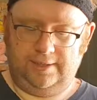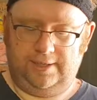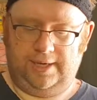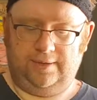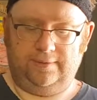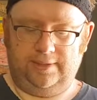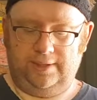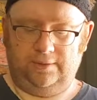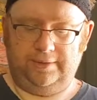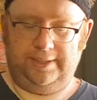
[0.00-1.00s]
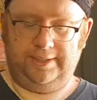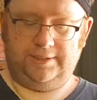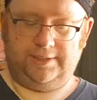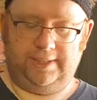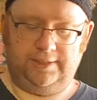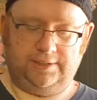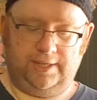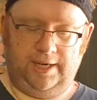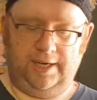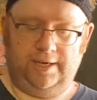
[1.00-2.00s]
Now, all these things
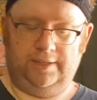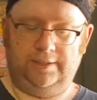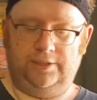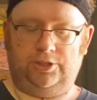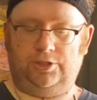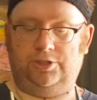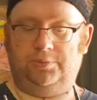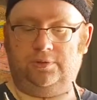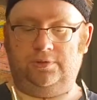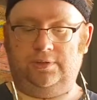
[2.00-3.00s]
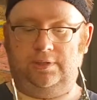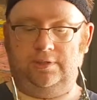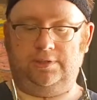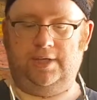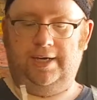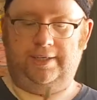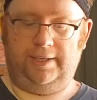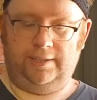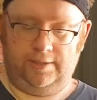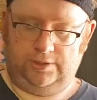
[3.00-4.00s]
are adjustable. You've got
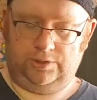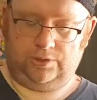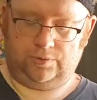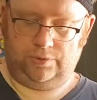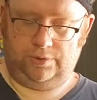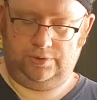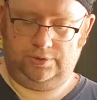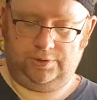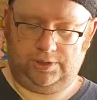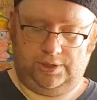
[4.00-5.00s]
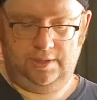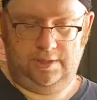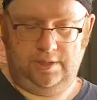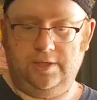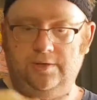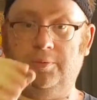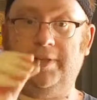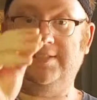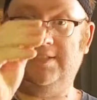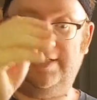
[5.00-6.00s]
tightening screws. You can
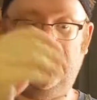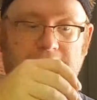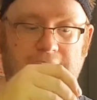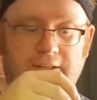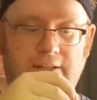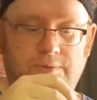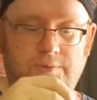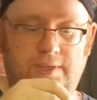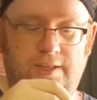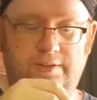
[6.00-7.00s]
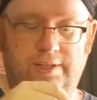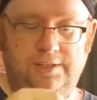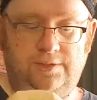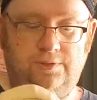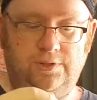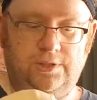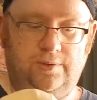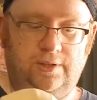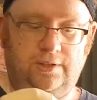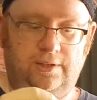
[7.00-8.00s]
replace these alligator clips with other things if you're so
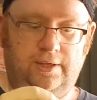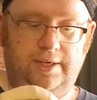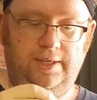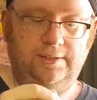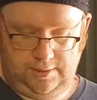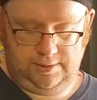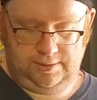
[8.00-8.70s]
inclined.